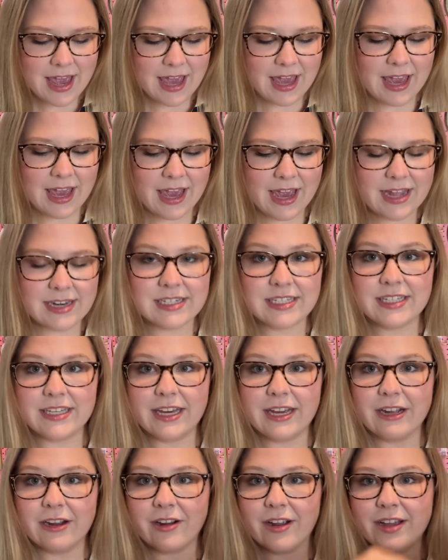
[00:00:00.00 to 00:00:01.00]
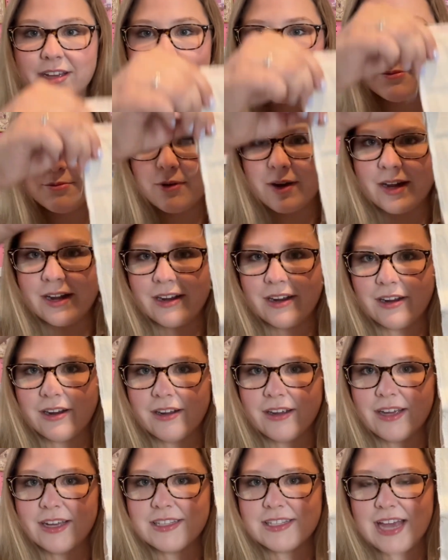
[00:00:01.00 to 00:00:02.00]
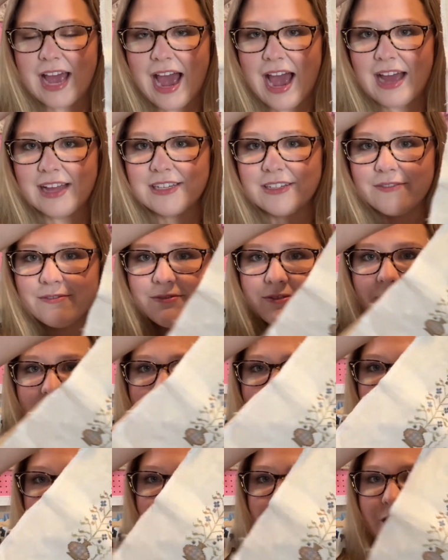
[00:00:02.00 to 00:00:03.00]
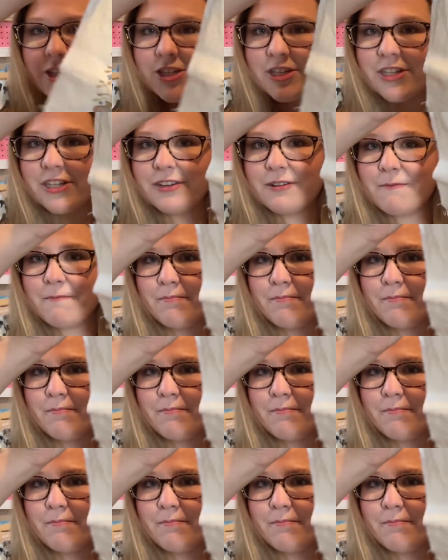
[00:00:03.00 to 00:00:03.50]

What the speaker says: and here is where it's at finished.